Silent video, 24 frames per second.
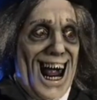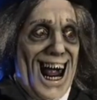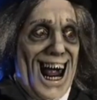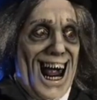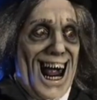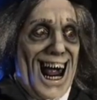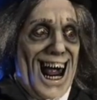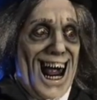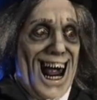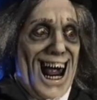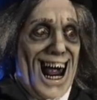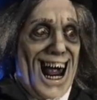
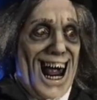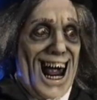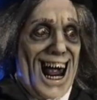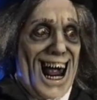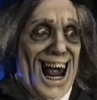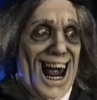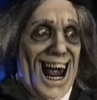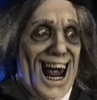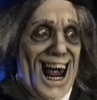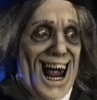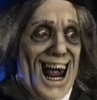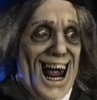
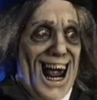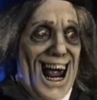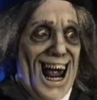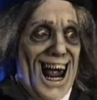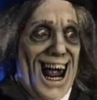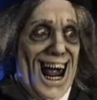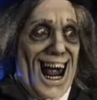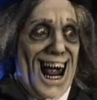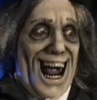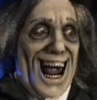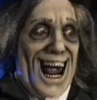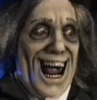
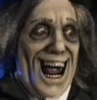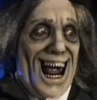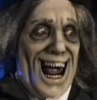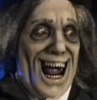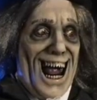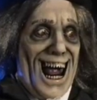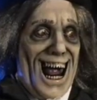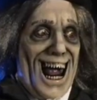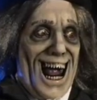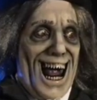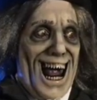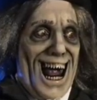
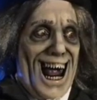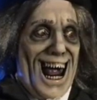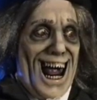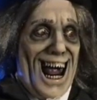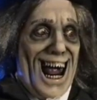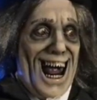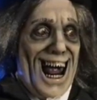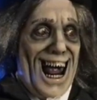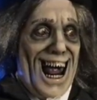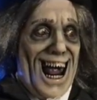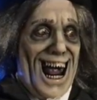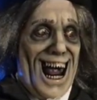
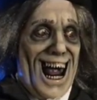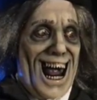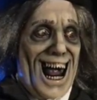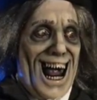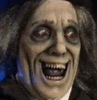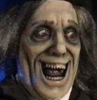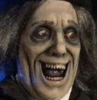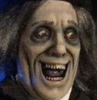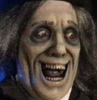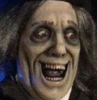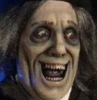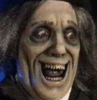
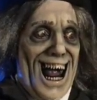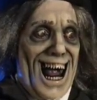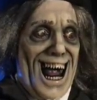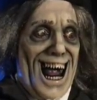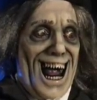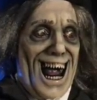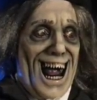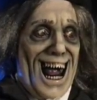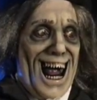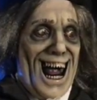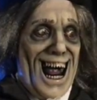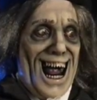
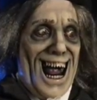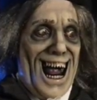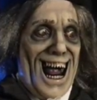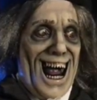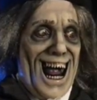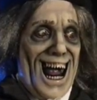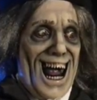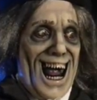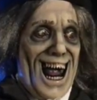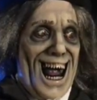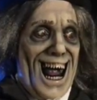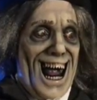
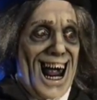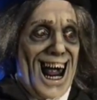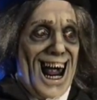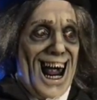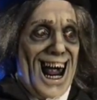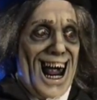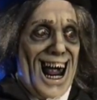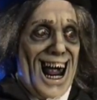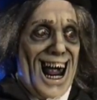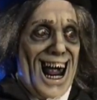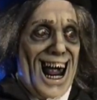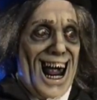
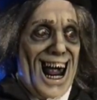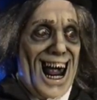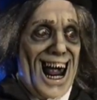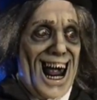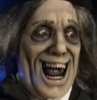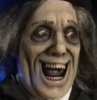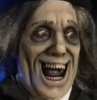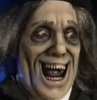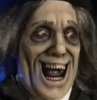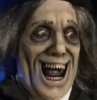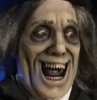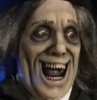
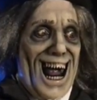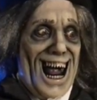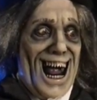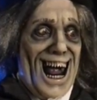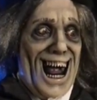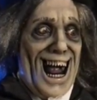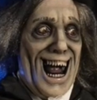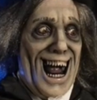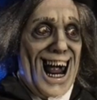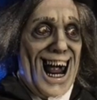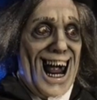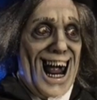
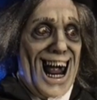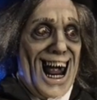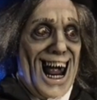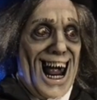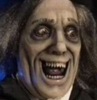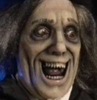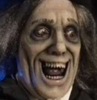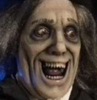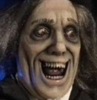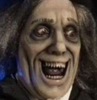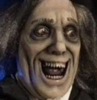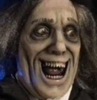
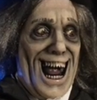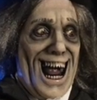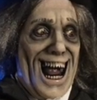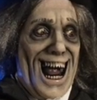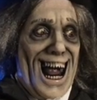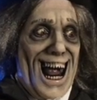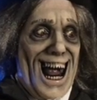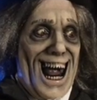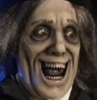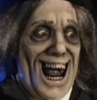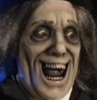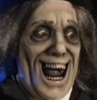
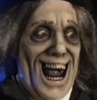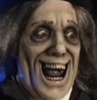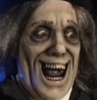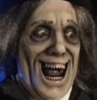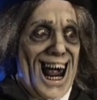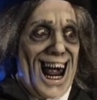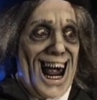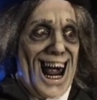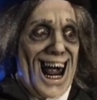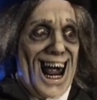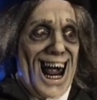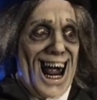
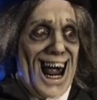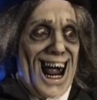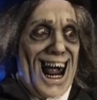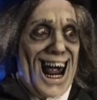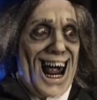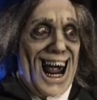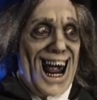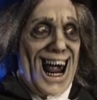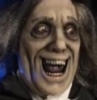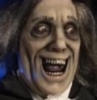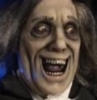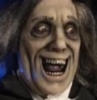
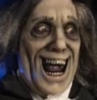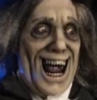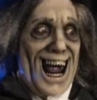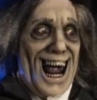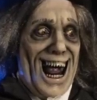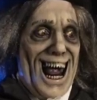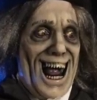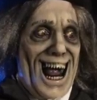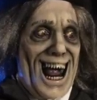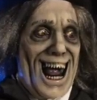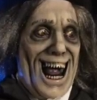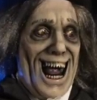The person shown says nothing.